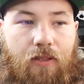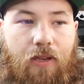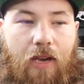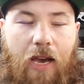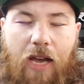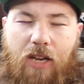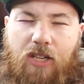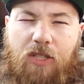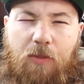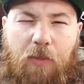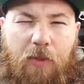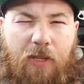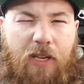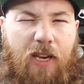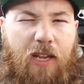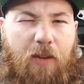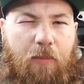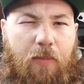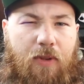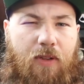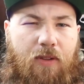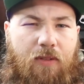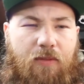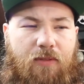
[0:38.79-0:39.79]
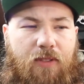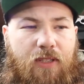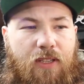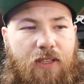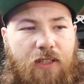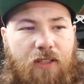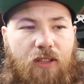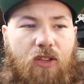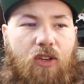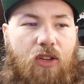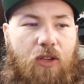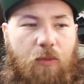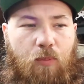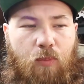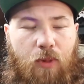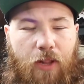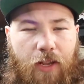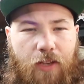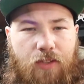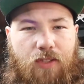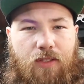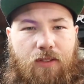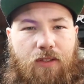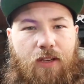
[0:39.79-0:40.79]
I've just been a little
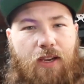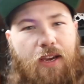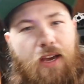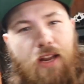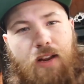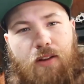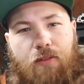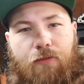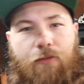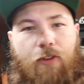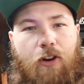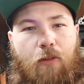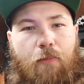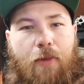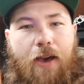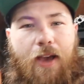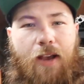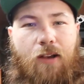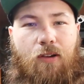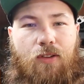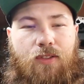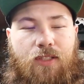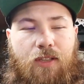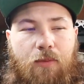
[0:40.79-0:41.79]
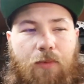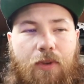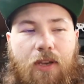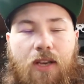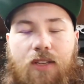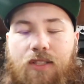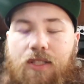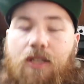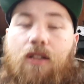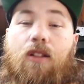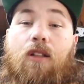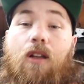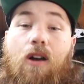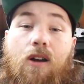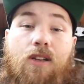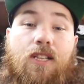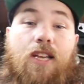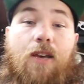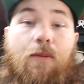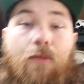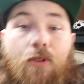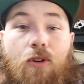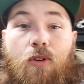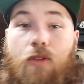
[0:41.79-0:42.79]
complacent. I kind of fell back on something I said a long
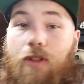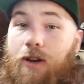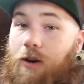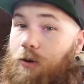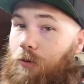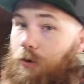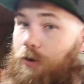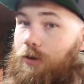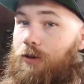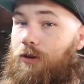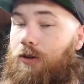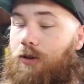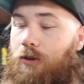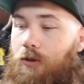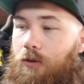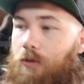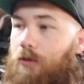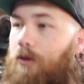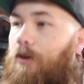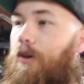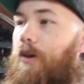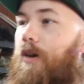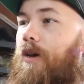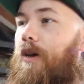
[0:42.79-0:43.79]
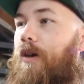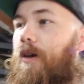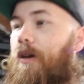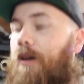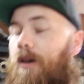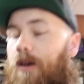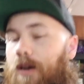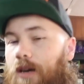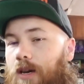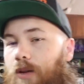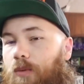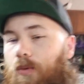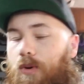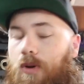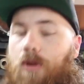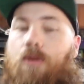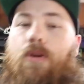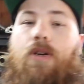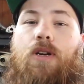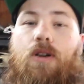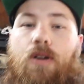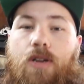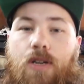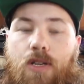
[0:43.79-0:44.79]
time ago that I wouldn't do. And well,
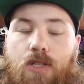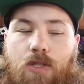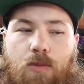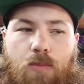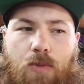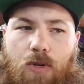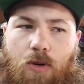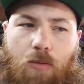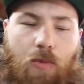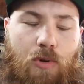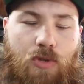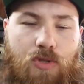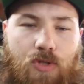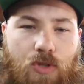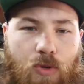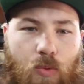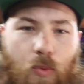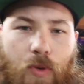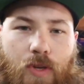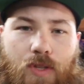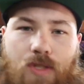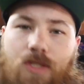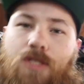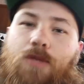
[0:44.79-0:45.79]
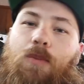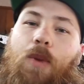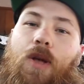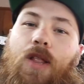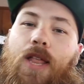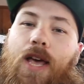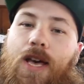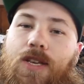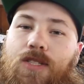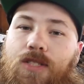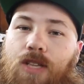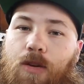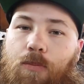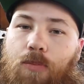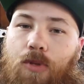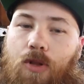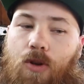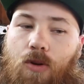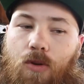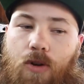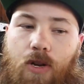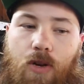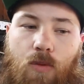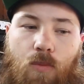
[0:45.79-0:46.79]
here it is. It's been almost 2 weeks since my last
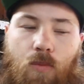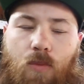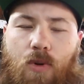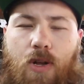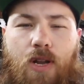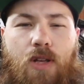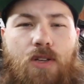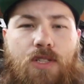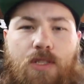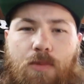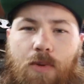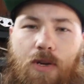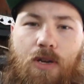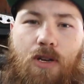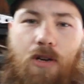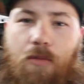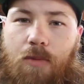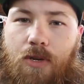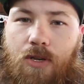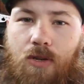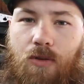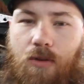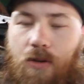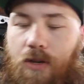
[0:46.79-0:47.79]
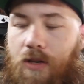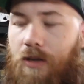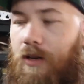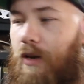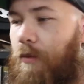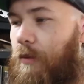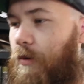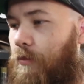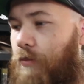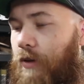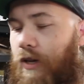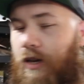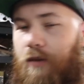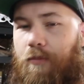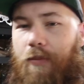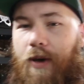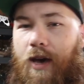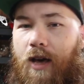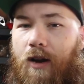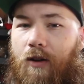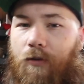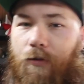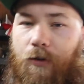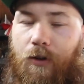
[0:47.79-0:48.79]
upload, and what else am I going to be doing? I've been playing
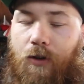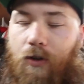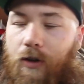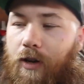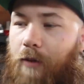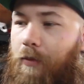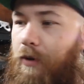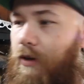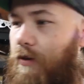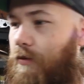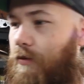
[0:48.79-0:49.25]
Battlefield. I